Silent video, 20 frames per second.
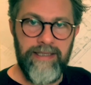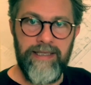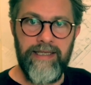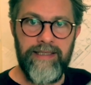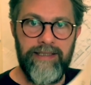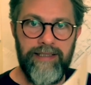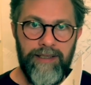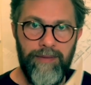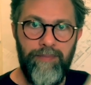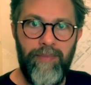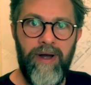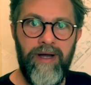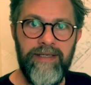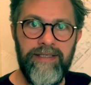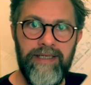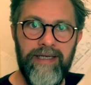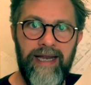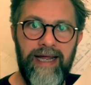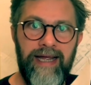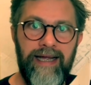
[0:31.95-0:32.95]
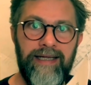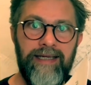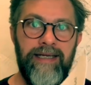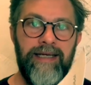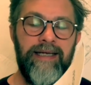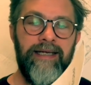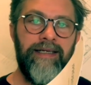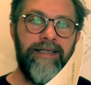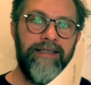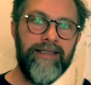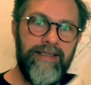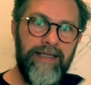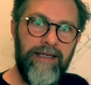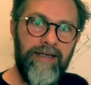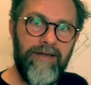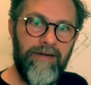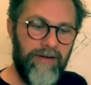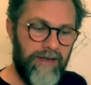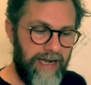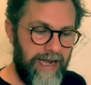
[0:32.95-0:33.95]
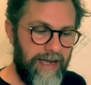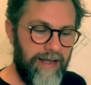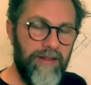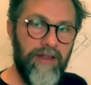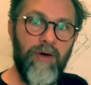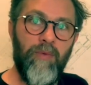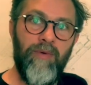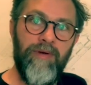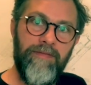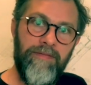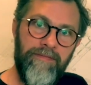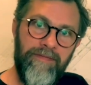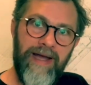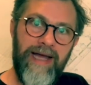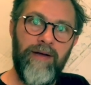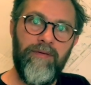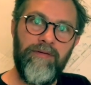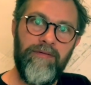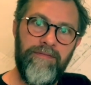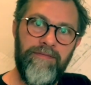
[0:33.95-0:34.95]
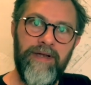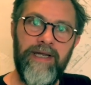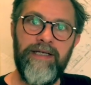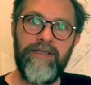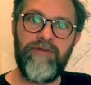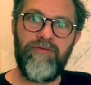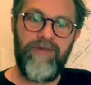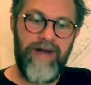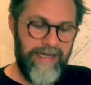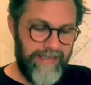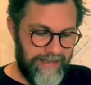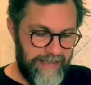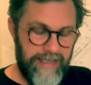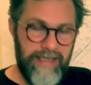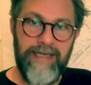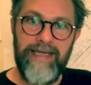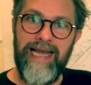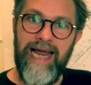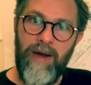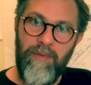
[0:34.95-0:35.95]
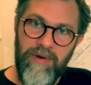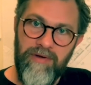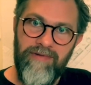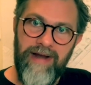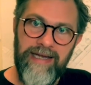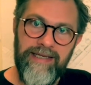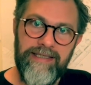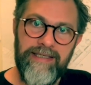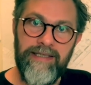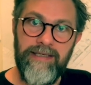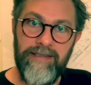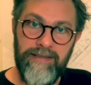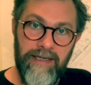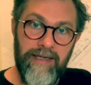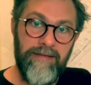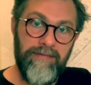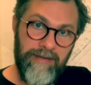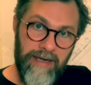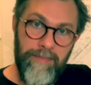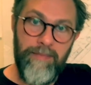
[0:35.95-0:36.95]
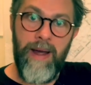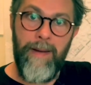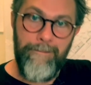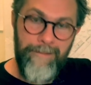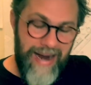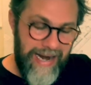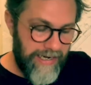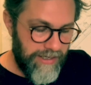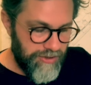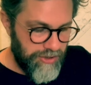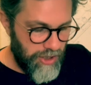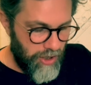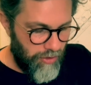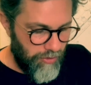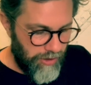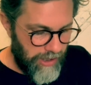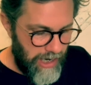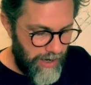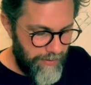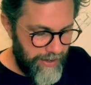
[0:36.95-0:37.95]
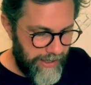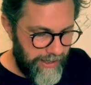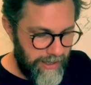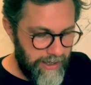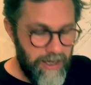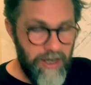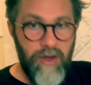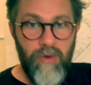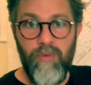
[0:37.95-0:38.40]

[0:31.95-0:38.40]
This is a buy-to-let, single let that we've found, fixed, rented. Now we rent it and manage it ongoing.